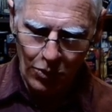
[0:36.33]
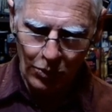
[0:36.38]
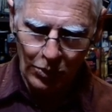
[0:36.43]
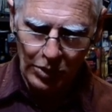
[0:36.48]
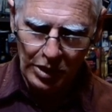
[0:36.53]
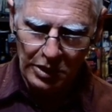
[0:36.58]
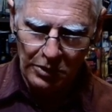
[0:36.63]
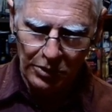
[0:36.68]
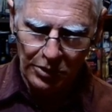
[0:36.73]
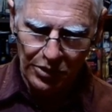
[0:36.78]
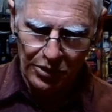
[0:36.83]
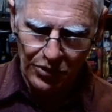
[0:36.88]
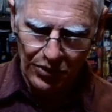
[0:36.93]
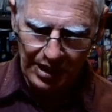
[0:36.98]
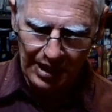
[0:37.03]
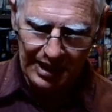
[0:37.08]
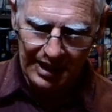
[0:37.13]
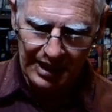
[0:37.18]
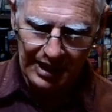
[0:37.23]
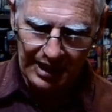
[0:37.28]
We were
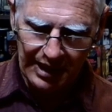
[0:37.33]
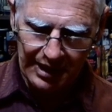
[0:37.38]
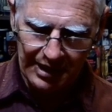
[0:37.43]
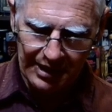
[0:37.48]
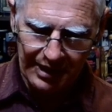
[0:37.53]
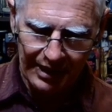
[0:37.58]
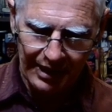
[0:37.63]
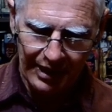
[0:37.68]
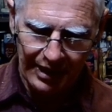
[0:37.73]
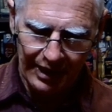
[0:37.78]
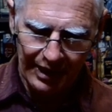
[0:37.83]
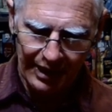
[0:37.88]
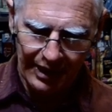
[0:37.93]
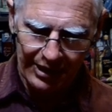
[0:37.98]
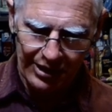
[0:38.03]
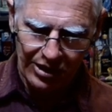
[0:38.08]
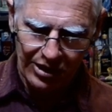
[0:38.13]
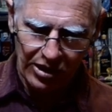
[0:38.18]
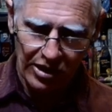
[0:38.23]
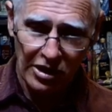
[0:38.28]
drinking it
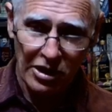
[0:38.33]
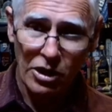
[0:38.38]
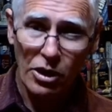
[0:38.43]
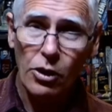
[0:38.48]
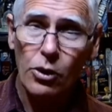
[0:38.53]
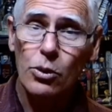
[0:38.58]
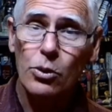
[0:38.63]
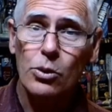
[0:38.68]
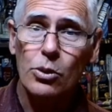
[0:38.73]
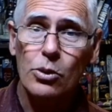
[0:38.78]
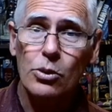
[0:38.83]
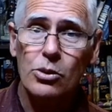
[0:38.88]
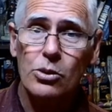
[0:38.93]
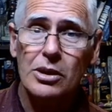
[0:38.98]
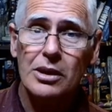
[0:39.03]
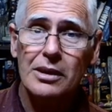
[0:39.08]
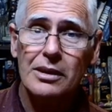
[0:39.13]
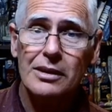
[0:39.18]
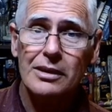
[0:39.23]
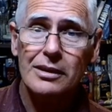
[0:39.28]
ice
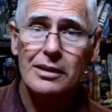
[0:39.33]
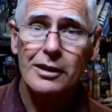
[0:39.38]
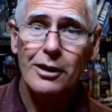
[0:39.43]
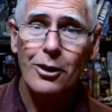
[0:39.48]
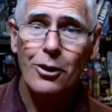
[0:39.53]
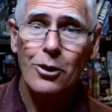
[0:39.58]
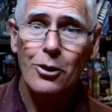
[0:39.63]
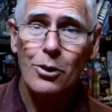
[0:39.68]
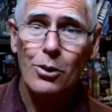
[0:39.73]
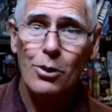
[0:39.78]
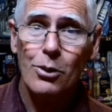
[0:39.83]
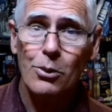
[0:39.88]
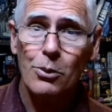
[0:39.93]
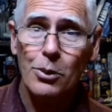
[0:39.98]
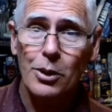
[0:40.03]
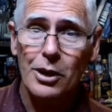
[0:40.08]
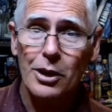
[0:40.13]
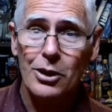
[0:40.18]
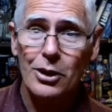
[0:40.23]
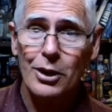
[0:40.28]
cold
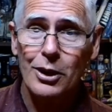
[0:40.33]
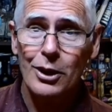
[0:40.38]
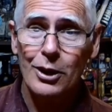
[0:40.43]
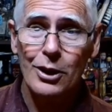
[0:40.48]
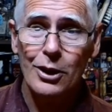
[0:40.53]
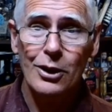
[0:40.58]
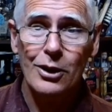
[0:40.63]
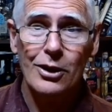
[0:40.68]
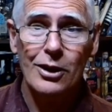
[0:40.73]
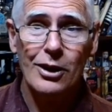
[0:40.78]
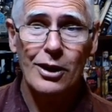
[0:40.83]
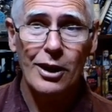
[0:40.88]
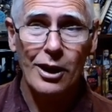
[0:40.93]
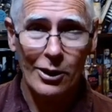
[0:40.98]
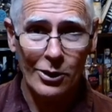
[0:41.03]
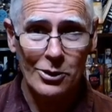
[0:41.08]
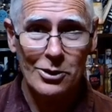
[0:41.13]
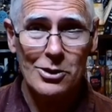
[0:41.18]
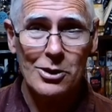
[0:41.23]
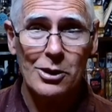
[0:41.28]
with
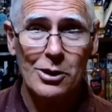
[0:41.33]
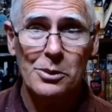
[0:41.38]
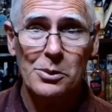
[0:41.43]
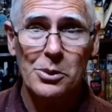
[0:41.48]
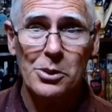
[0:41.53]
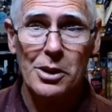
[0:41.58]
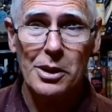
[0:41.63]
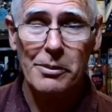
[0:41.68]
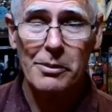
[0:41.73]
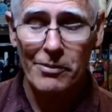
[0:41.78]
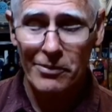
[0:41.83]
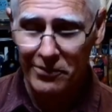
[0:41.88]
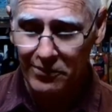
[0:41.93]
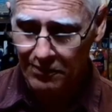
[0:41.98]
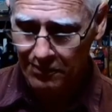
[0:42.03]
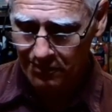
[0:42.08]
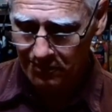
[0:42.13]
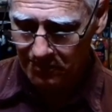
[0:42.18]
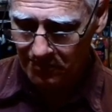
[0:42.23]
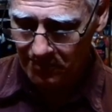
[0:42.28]
a good set of
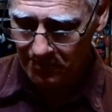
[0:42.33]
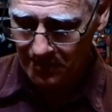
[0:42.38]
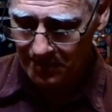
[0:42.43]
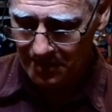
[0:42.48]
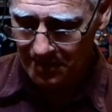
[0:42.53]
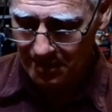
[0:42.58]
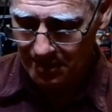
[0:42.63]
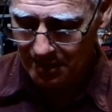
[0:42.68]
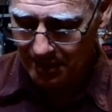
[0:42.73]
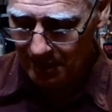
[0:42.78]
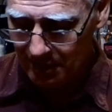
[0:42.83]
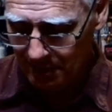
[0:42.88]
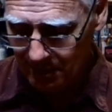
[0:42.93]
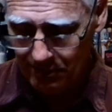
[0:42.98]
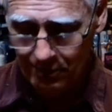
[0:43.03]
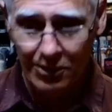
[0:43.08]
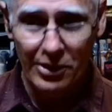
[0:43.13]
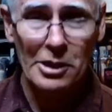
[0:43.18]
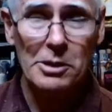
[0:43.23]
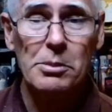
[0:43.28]
water.
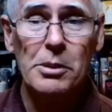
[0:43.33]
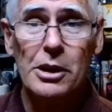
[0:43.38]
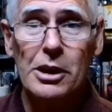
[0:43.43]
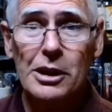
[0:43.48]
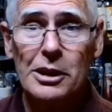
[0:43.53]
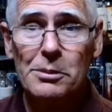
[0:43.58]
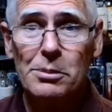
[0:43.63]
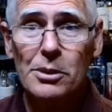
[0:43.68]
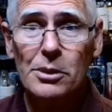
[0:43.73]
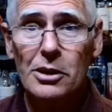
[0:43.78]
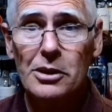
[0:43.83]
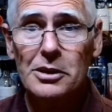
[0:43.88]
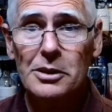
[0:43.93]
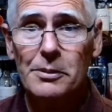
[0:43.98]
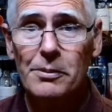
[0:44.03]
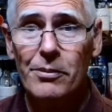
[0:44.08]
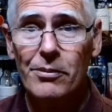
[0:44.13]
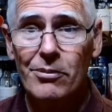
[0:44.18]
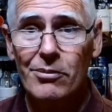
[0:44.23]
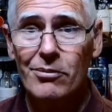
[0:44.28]
Nice big ice
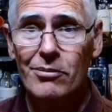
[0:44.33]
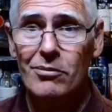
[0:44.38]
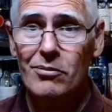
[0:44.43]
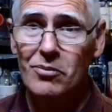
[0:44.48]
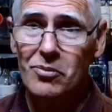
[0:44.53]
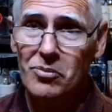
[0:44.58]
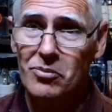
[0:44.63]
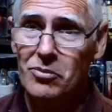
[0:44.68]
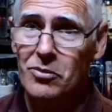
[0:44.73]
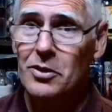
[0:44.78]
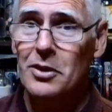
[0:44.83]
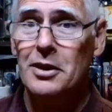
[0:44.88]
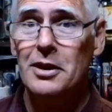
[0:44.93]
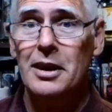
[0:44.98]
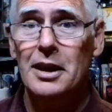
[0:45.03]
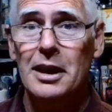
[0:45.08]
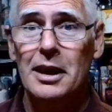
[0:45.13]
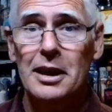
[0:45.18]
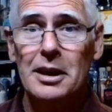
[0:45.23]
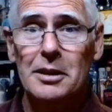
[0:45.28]
blocks,
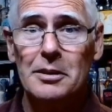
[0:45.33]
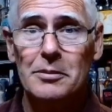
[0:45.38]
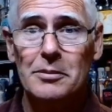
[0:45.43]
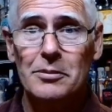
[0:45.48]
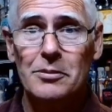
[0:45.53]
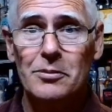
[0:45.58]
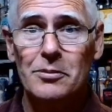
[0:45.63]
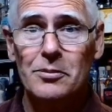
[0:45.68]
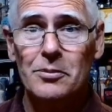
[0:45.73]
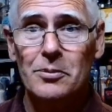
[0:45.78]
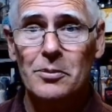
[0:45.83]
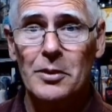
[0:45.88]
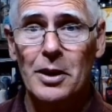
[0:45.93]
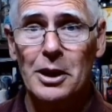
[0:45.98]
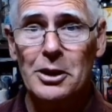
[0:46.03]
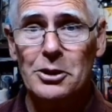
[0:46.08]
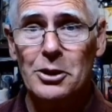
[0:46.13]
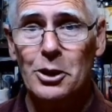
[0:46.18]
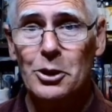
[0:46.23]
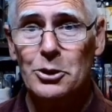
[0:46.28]
um,
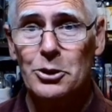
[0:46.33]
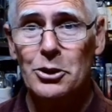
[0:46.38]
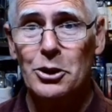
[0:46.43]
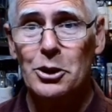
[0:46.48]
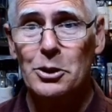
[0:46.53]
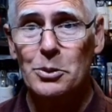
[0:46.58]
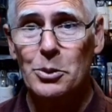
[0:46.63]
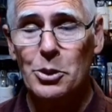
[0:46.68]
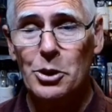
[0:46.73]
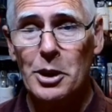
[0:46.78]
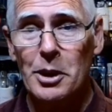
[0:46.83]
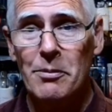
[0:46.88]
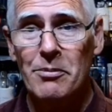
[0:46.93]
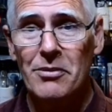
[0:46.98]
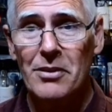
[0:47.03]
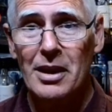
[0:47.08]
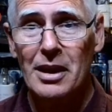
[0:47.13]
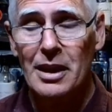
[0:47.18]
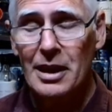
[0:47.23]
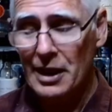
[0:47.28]
ice cold soda water,
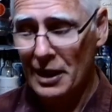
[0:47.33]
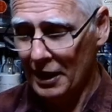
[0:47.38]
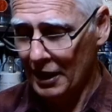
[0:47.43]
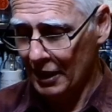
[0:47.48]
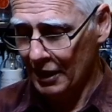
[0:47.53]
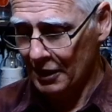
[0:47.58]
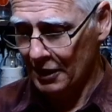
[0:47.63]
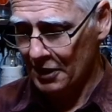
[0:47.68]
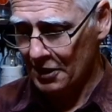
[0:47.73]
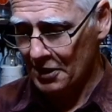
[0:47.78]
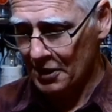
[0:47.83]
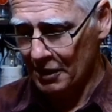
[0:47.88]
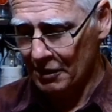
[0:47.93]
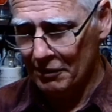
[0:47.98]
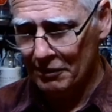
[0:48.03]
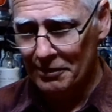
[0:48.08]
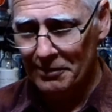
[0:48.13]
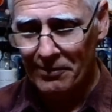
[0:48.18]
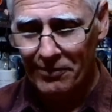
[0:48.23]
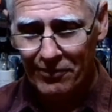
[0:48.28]
and this
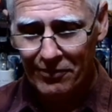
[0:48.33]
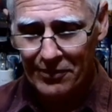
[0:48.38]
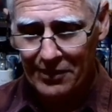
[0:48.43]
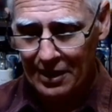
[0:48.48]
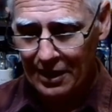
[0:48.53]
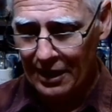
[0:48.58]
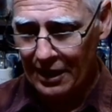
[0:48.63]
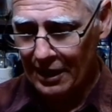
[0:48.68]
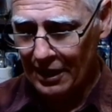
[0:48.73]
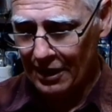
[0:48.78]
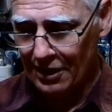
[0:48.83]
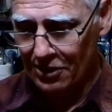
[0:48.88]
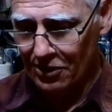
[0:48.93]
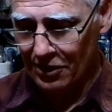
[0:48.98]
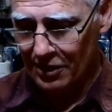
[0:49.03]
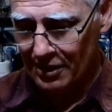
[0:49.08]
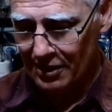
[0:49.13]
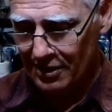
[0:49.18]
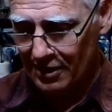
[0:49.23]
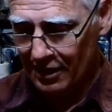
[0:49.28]
stuff. And
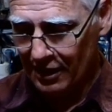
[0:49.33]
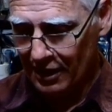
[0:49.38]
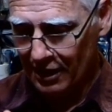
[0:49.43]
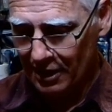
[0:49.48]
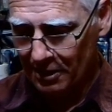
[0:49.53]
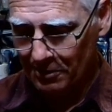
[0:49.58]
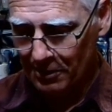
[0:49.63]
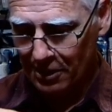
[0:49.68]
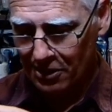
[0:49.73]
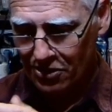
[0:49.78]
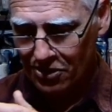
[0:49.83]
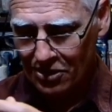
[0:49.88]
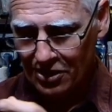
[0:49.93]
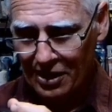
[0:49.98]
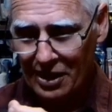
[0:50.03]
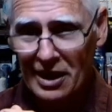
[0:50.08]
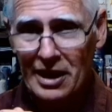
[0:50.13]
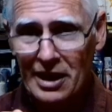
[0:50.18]
you can see how much